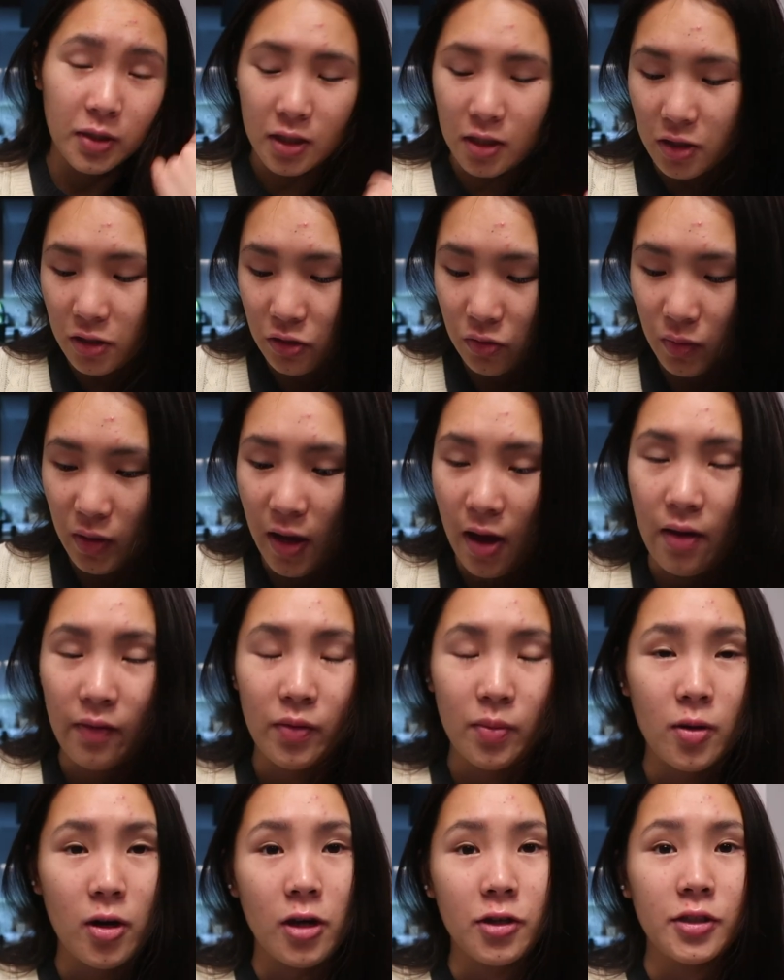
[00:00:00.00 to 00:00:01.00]
because we have
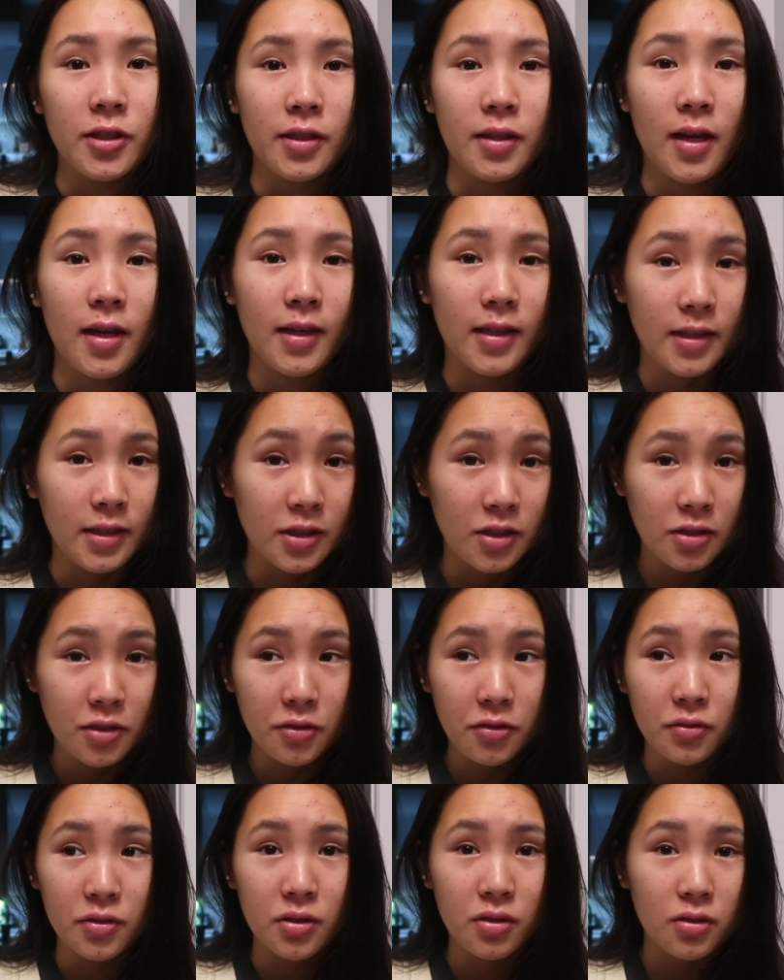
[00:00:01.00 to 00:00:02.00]
a project that is
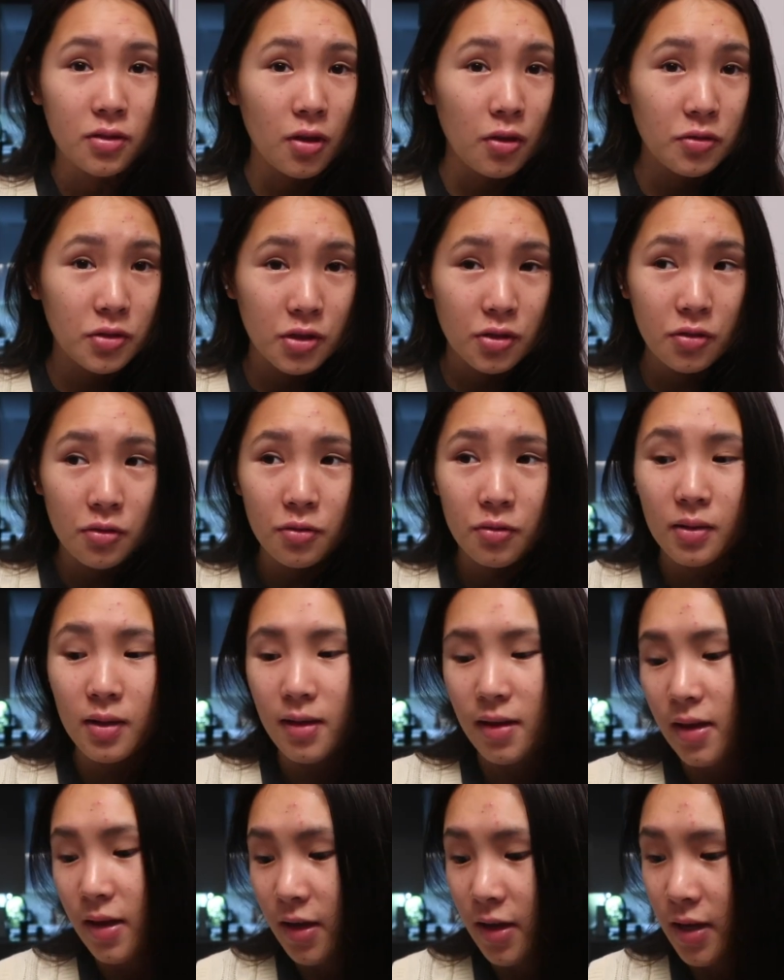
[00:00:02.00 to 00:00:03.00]
due so
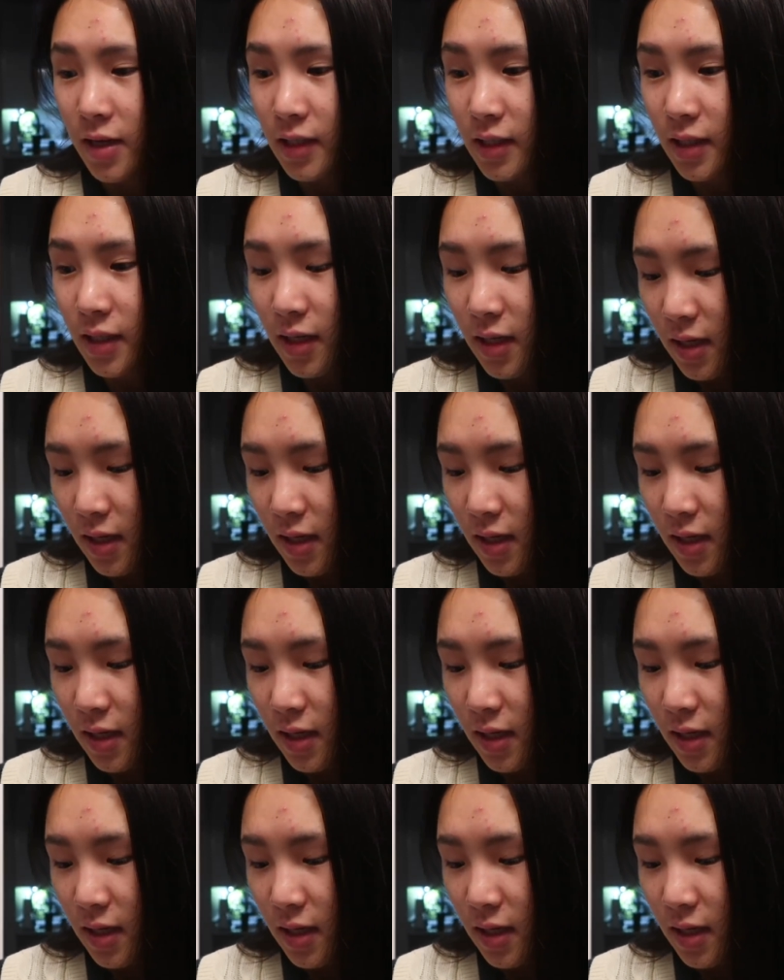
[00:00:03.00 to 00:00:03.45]
soon, and